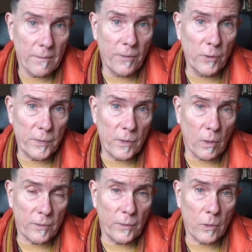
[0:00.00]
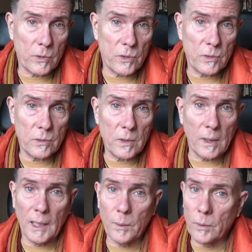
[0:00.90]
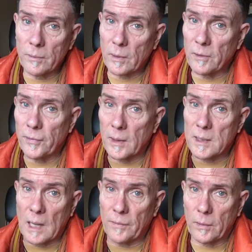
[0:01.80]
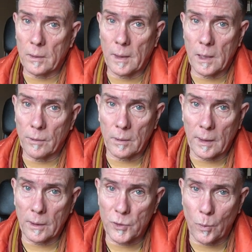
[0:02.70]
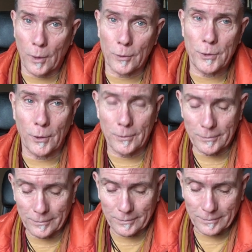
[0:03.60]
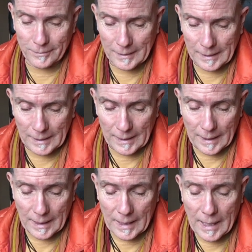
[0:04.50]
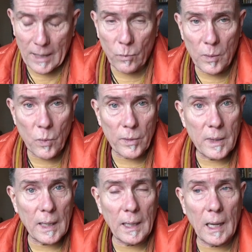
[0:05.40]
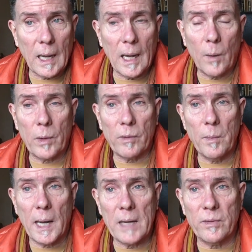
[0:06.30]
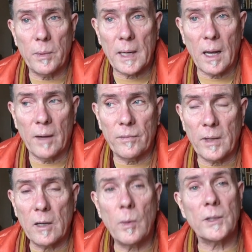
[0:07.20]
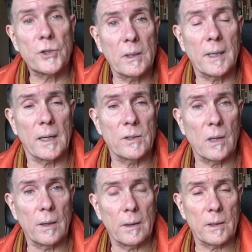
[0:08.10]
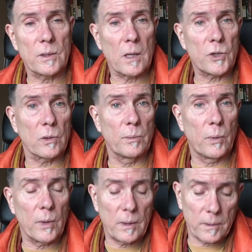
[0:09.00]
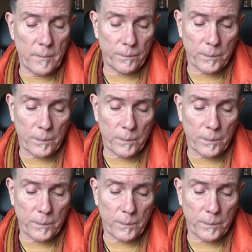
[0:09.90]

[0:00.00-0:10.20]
Food for thought, folks. Suddenly we're very philosophical here in English 102. And one more thing, I want to remind everybody of the question that is on the discussion board.